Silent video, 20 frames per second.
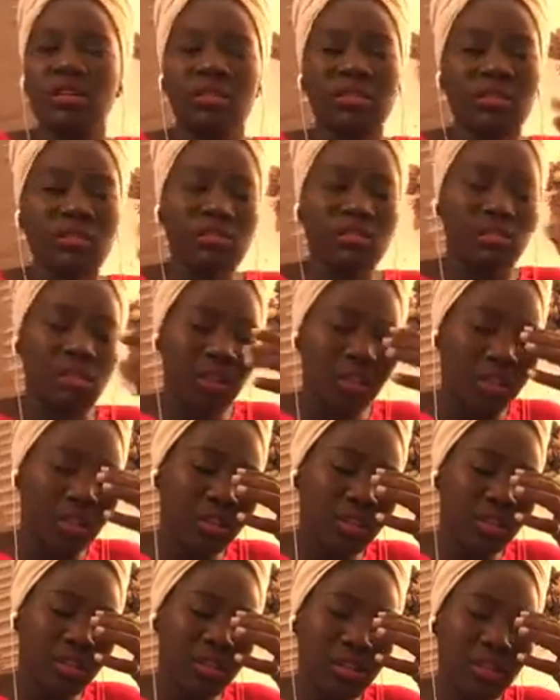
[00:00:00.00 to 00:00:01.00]

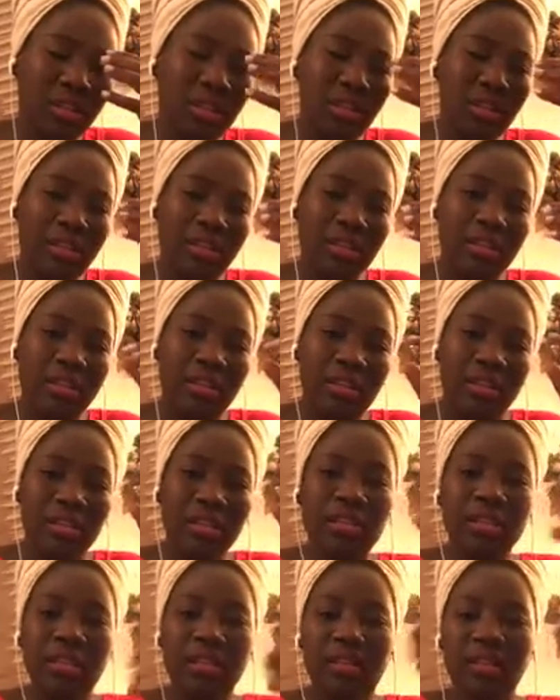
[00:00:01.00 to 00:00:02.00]
distractions.
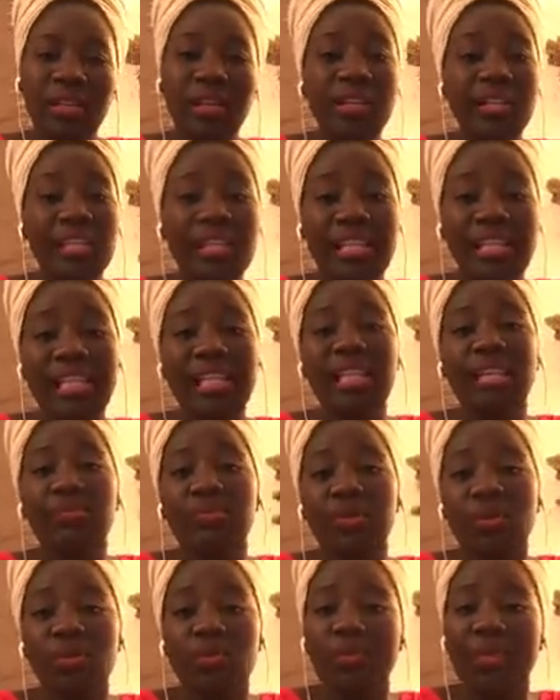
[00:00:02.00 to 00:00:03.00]
These are things that
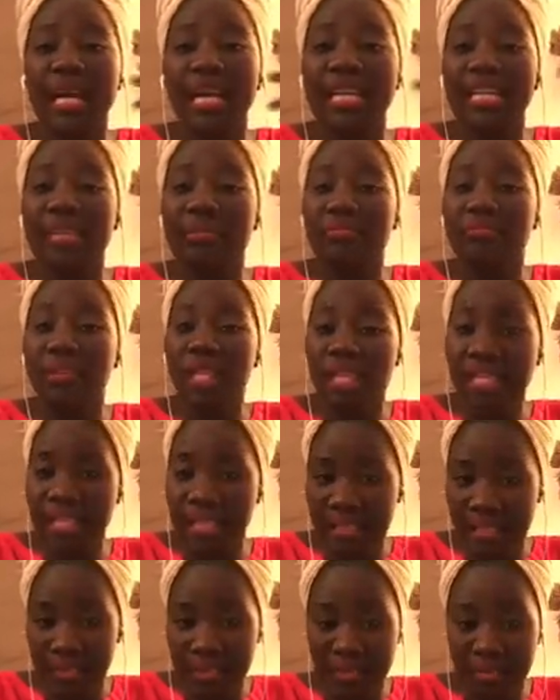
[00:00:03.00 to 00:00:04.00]
keep your mind busy.